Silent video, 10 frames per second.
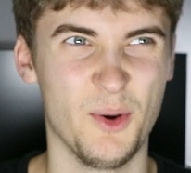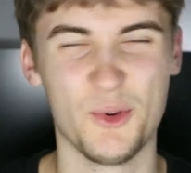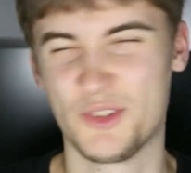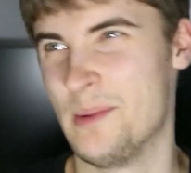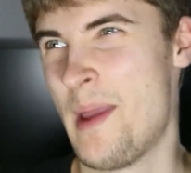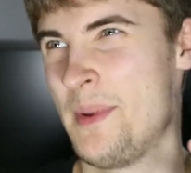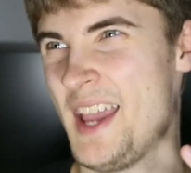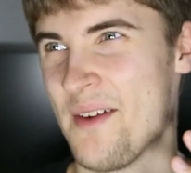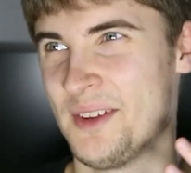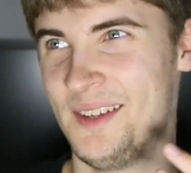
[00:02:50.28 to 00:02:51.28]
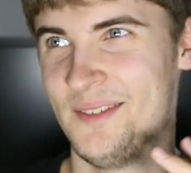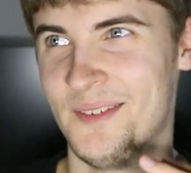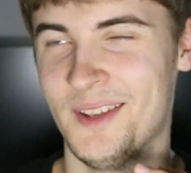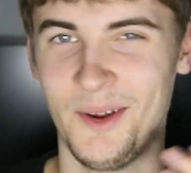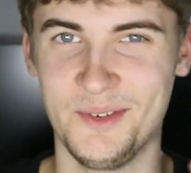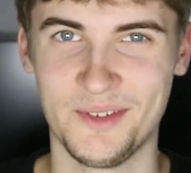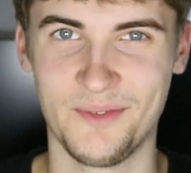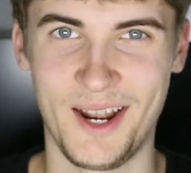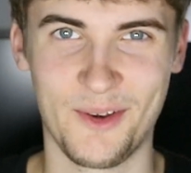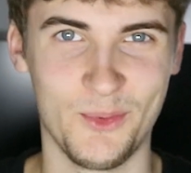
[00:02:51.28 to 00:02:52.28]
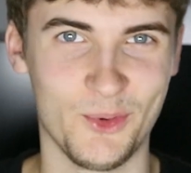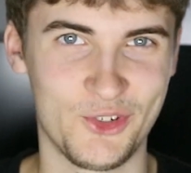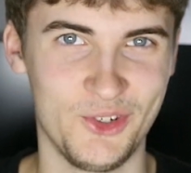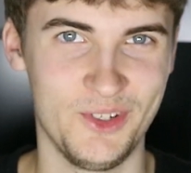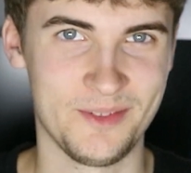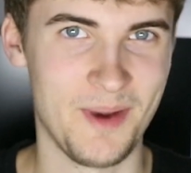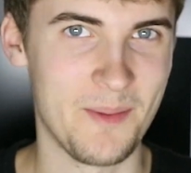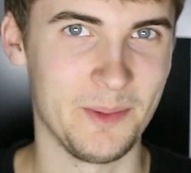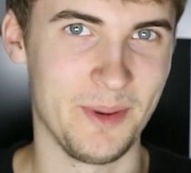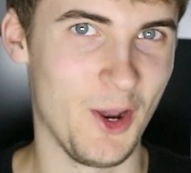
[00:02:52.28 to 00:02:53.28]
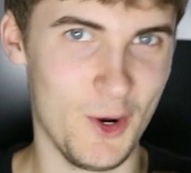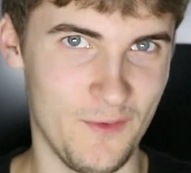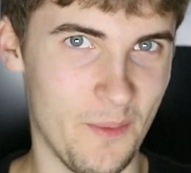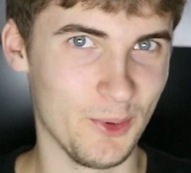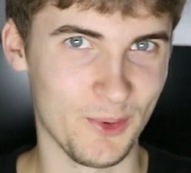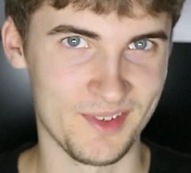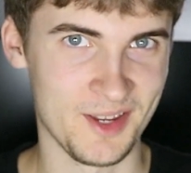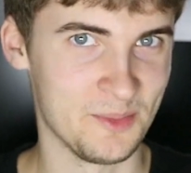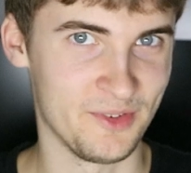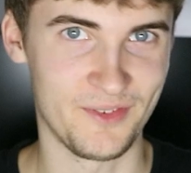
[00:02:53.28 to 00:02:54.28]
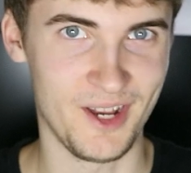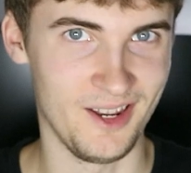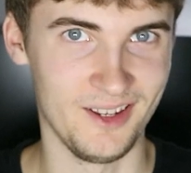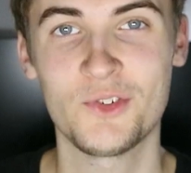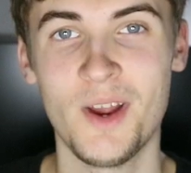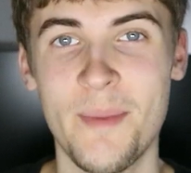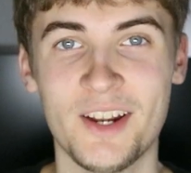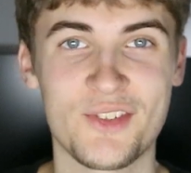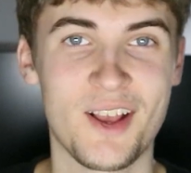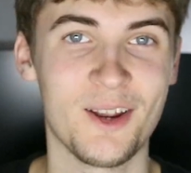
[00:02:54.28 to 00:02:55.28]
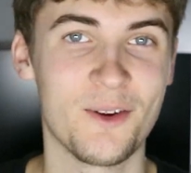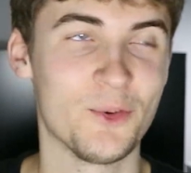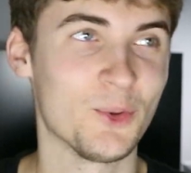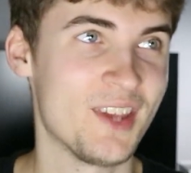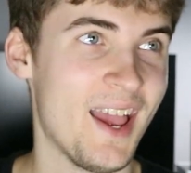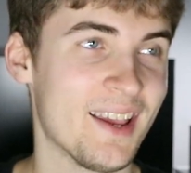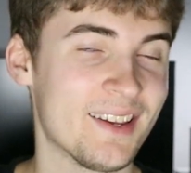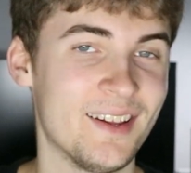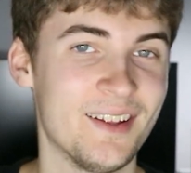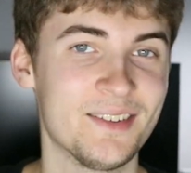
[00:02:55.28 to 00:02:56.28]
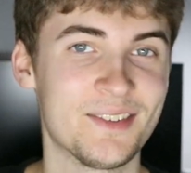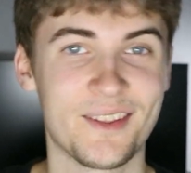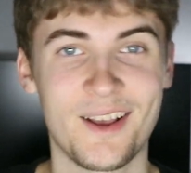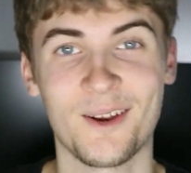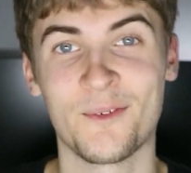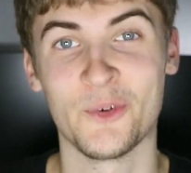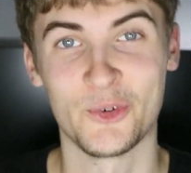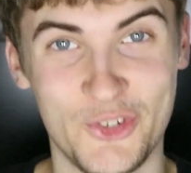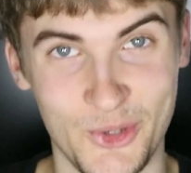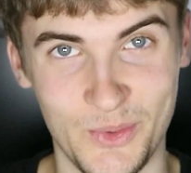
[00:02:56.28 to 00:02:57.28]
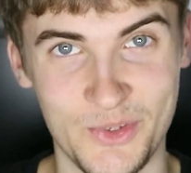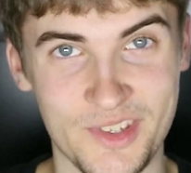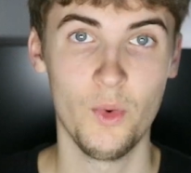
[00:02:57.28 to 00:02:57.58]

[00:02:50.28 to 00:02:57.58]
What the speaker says: But also maybe having loads of red on your shoes might be a bit overboard in terms of color. Just try and match the color of your Tech to the color of your shoes.